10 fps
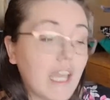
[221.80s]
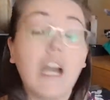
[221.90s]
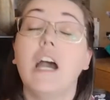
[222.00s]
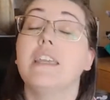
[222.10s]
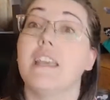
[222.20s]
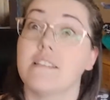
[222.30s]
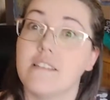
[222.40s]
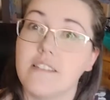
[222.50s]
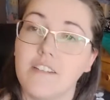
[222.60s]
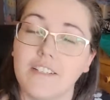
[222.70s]
yes,
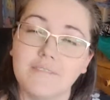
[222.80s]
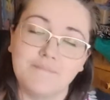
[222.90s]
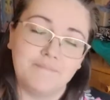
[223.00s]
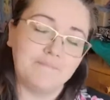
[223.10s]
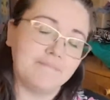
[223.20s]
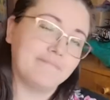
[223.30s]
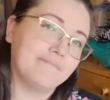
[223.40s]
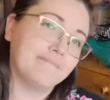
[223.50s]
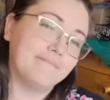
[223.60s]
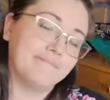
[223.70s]
the secret.
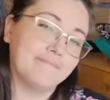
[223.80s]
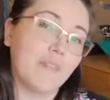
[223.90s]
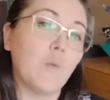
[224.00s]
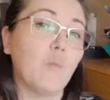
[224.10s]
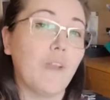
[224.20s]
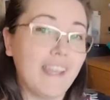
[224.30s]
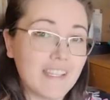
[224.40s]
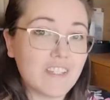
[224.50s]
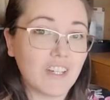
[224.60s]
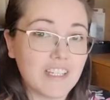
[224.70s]
When
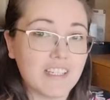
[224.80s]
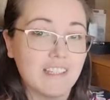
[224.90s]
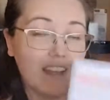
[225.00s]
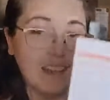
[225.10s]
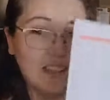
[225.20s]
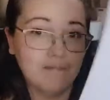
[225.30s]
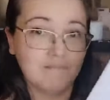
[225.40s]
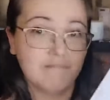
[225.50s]
I started designing,